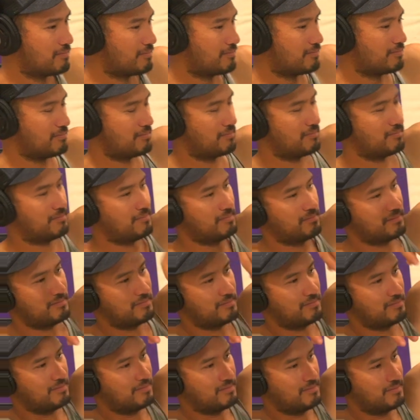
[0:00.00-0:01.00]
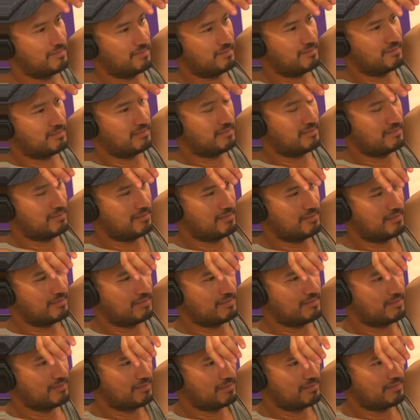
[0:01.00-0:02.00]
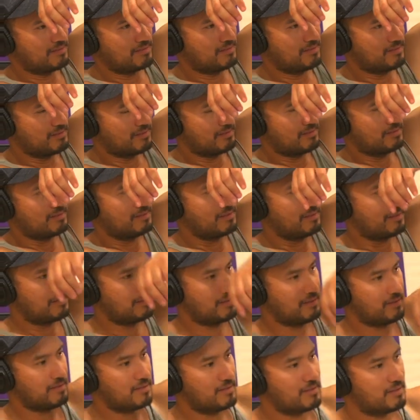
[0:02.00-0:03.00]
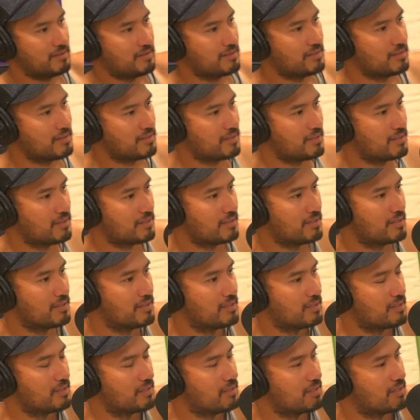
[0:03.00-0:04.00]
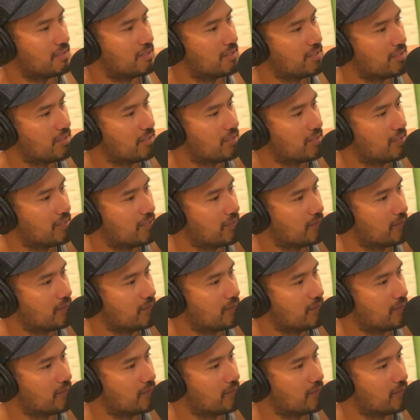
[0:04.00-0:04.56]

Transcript: No words are spoken by the person on screen.